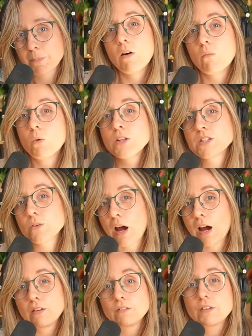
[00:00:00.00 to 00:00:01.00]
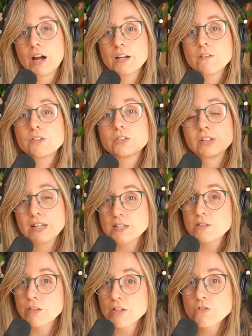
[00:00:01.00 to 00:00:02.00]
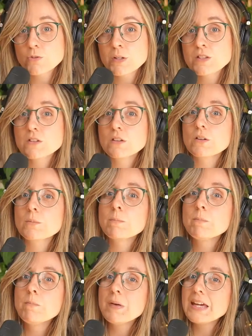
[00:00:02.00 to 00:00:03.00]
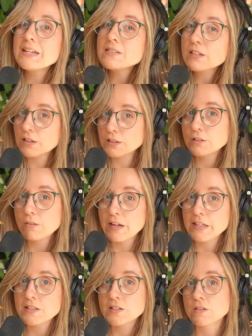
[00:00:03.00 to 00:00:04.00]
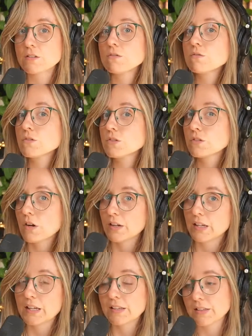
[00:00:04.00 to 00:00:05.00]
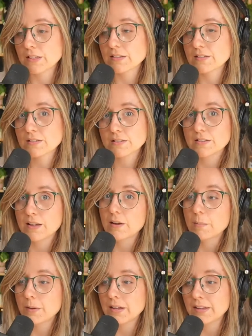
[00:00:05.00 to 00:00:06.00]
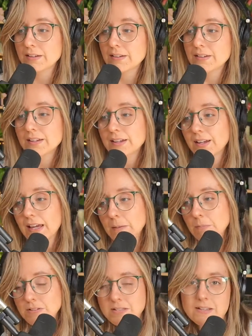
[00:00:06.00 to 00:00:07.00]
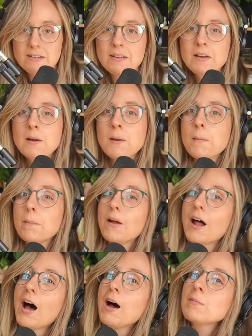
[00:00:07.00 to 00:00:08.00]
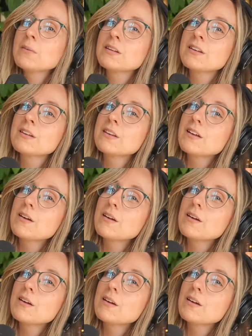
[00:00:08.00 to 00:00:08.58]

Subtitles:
Once you have kind of your list of instruments, you're basically ready to start getting things set up in Ableton, but I'm gonna